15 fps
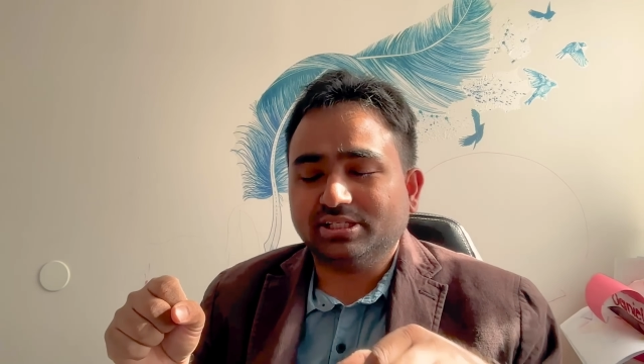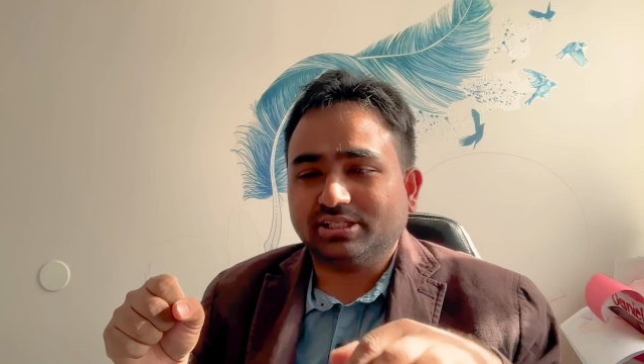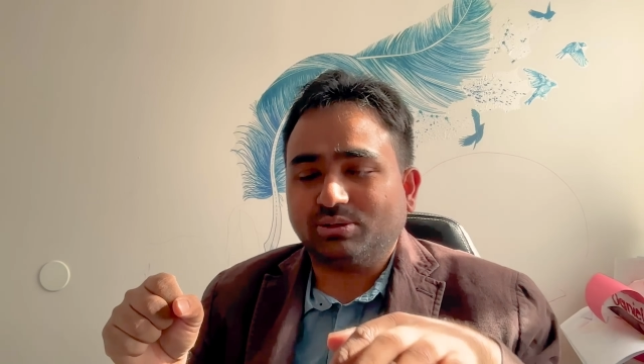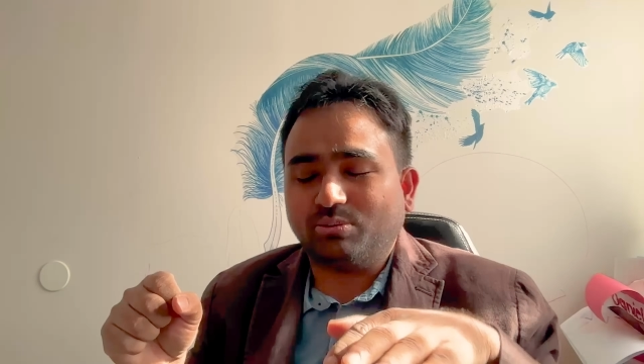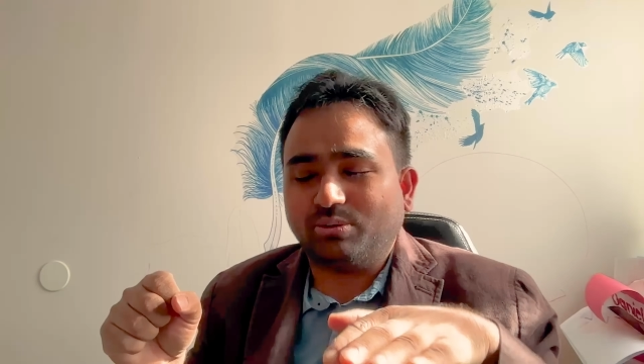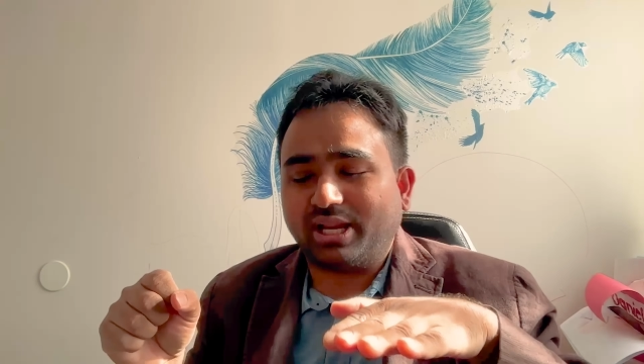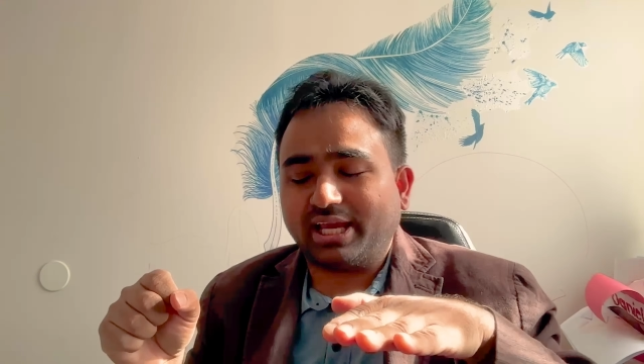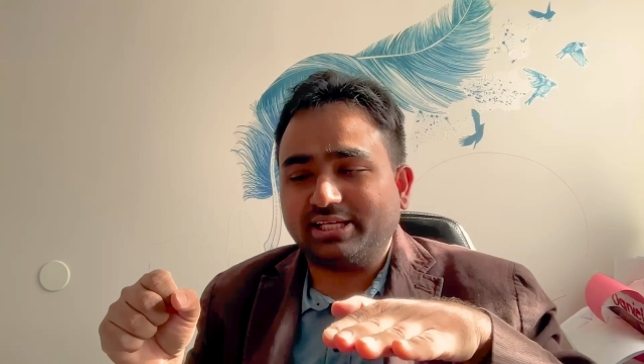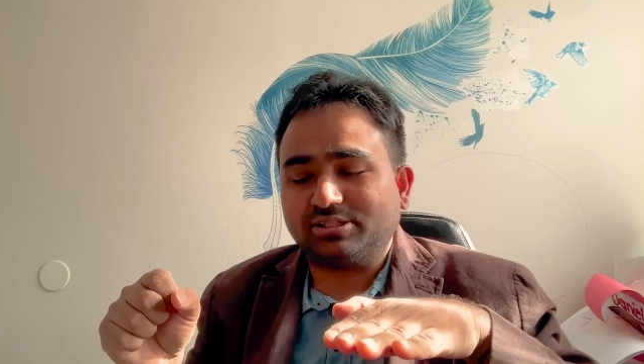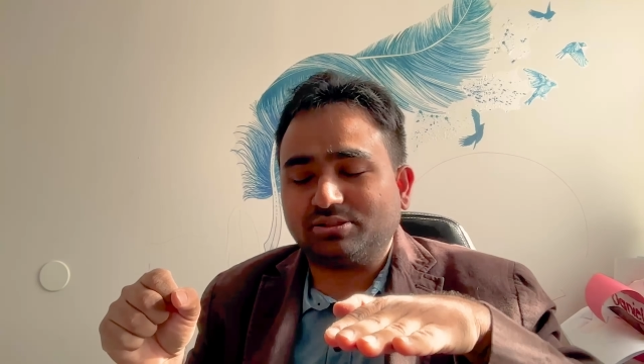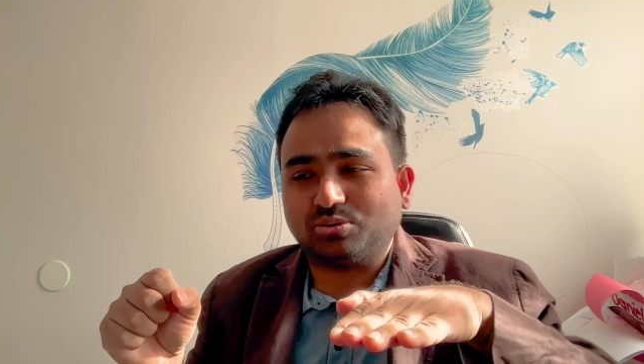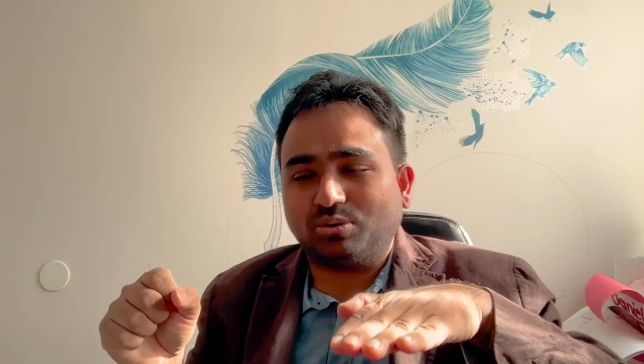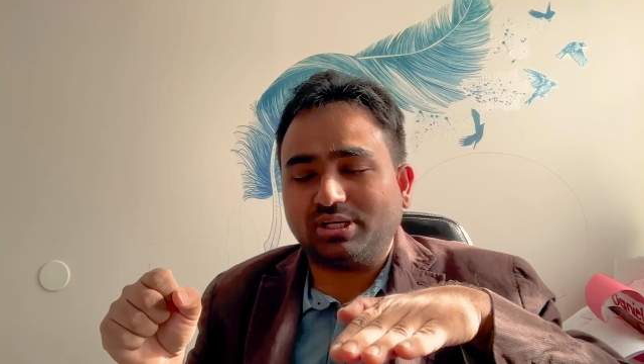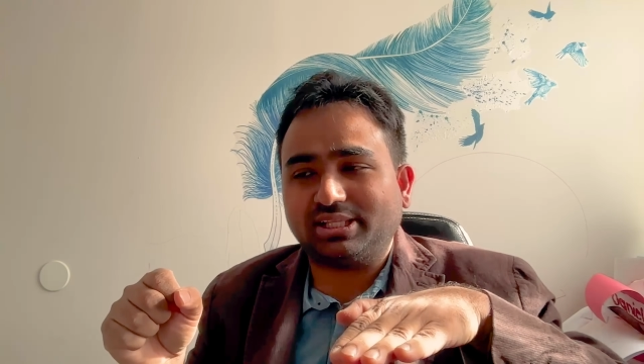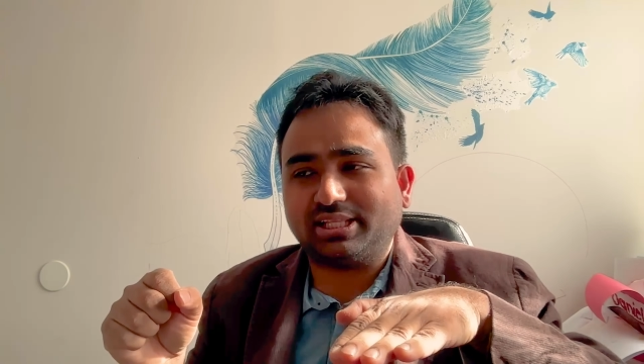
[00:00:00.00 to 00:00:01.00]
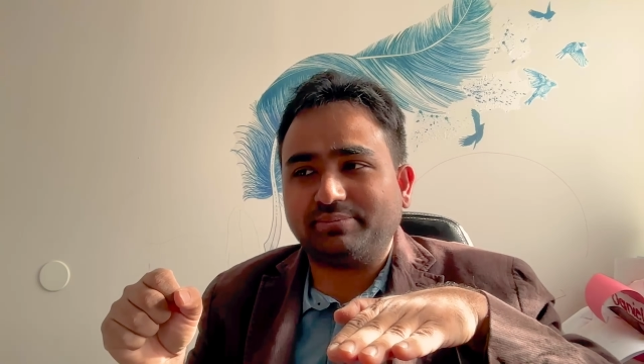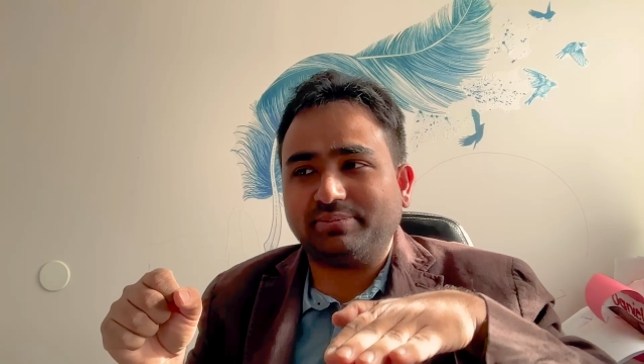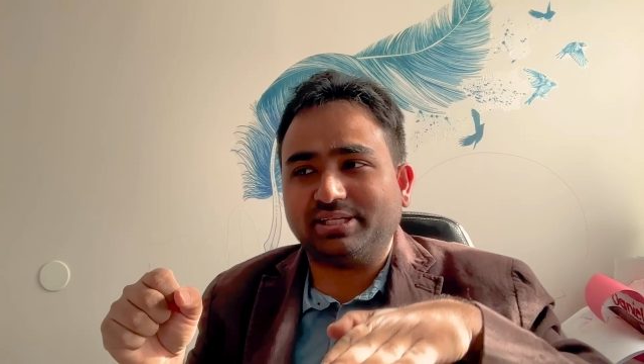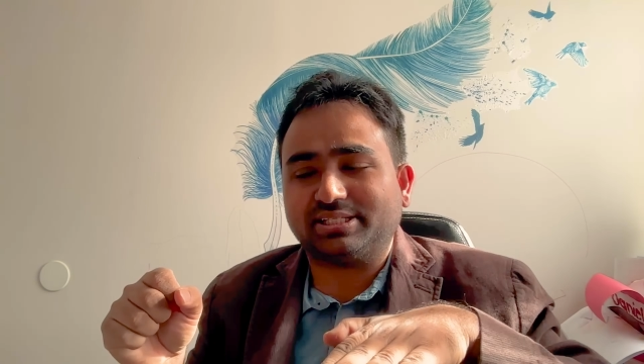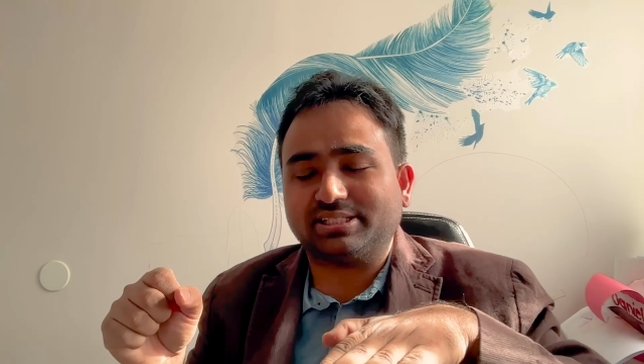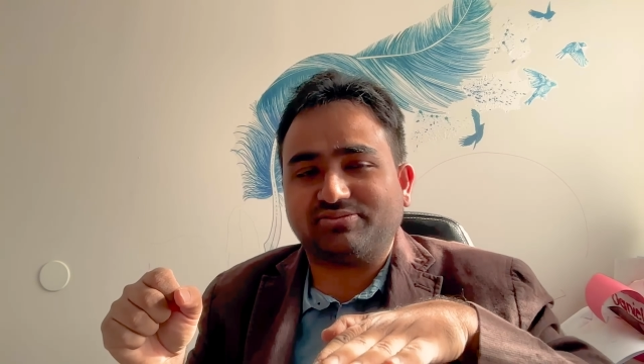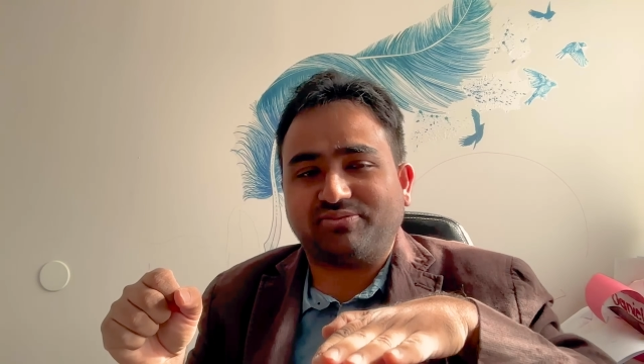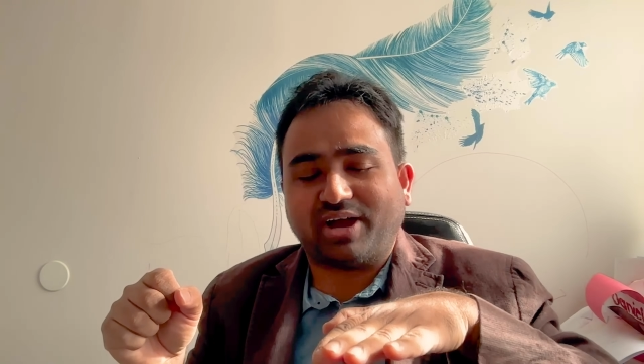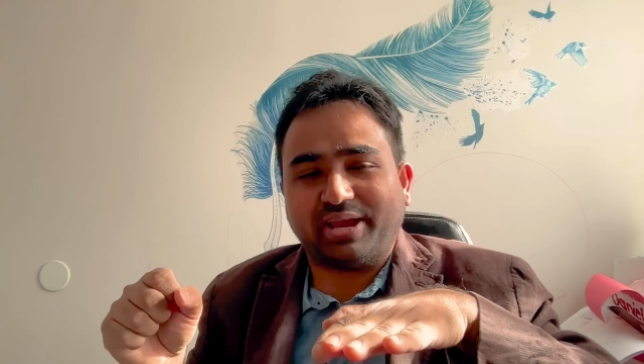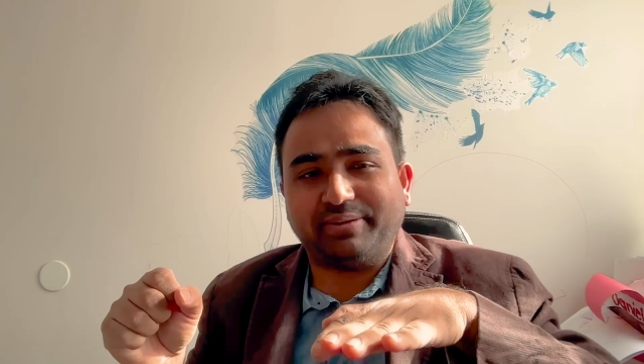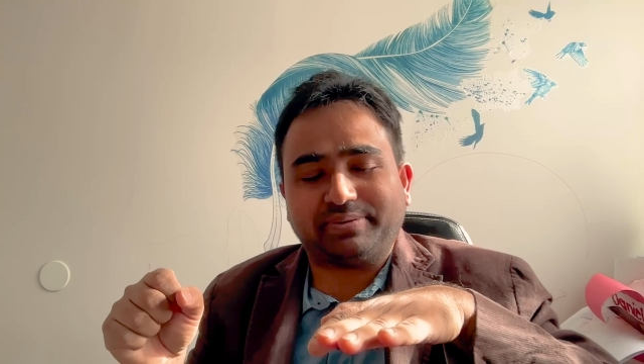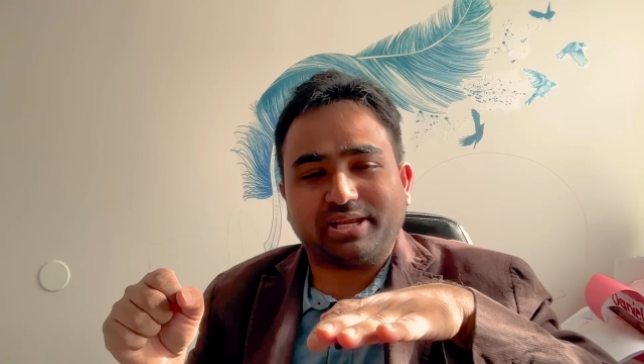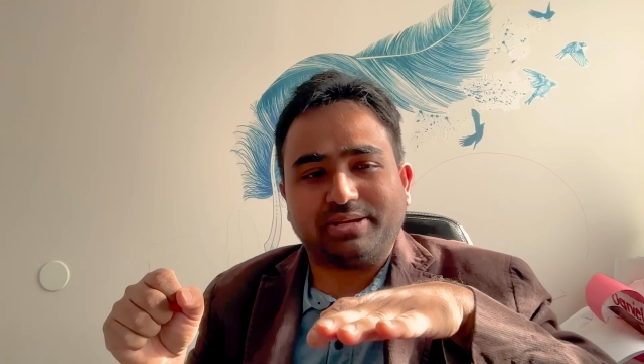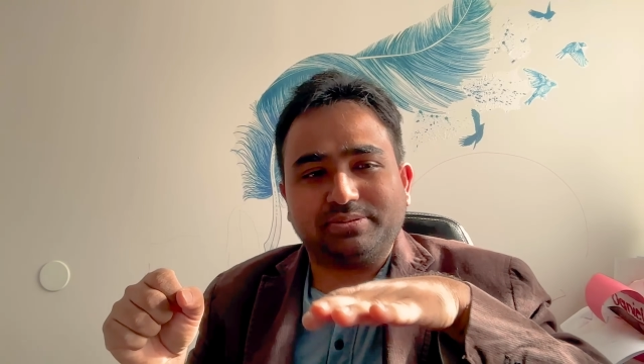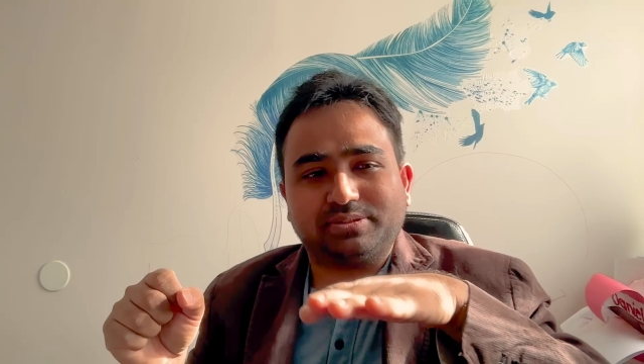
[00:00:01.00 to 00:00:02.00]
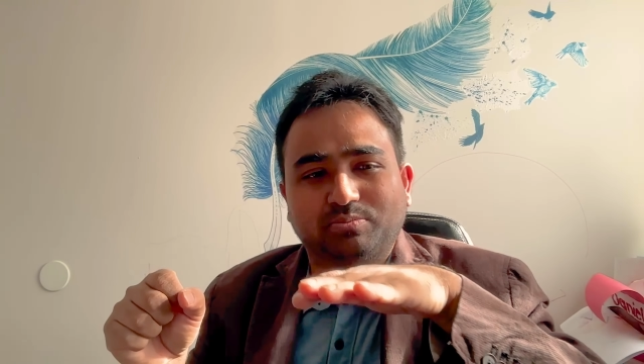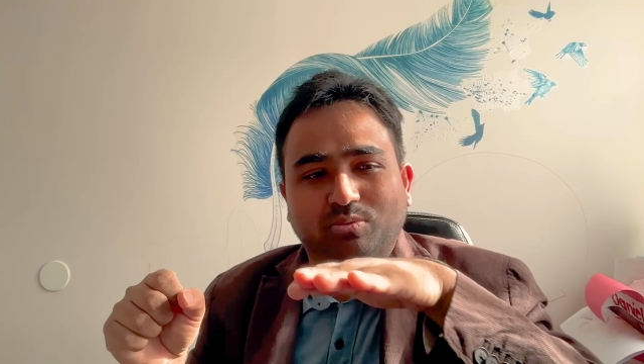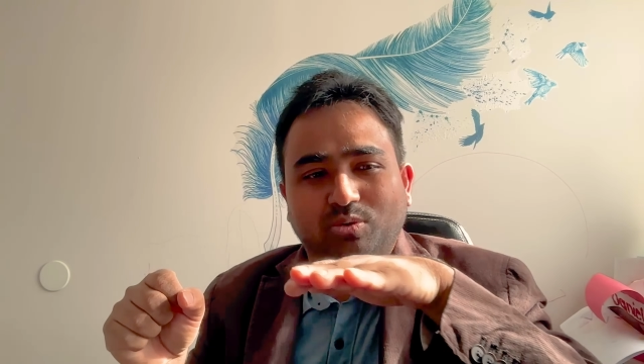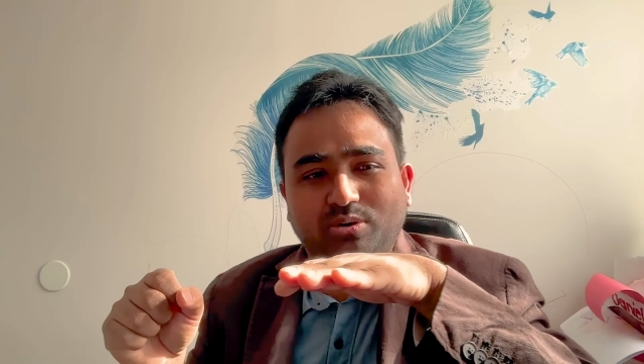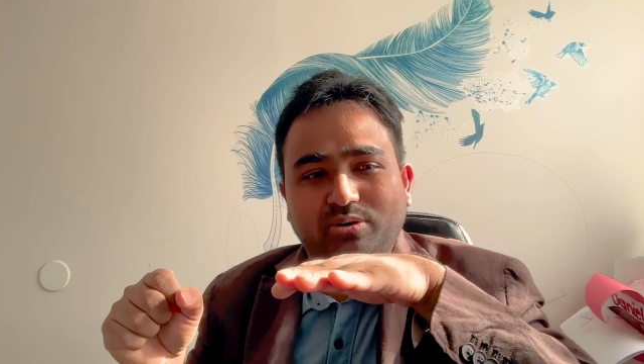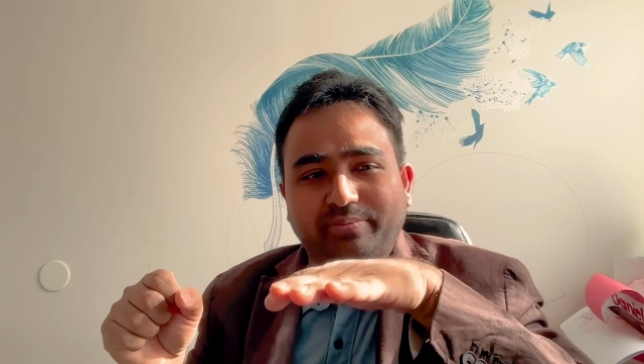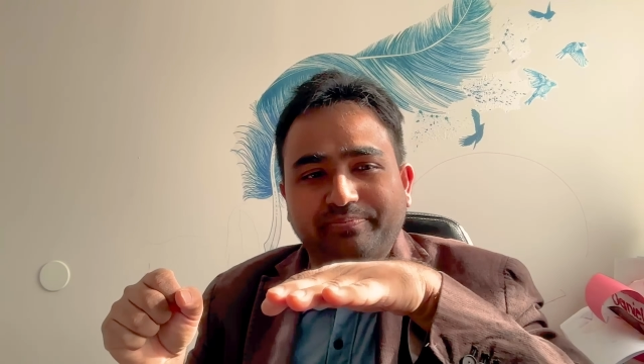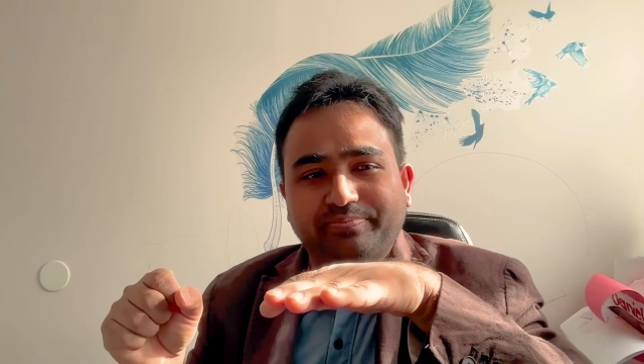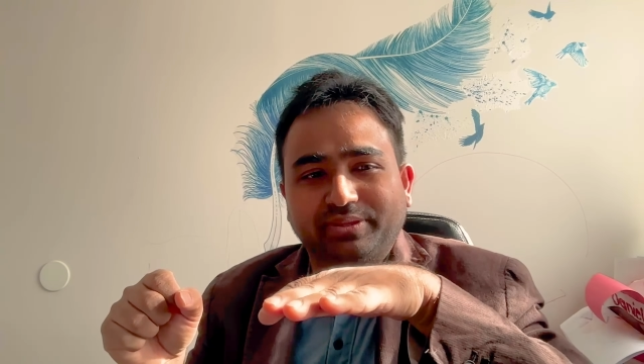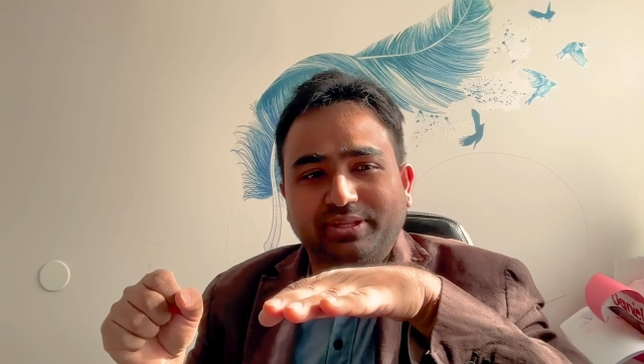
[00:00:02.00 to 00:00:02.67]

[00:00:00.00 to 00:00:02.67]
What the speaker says: When I told them it is 5 times more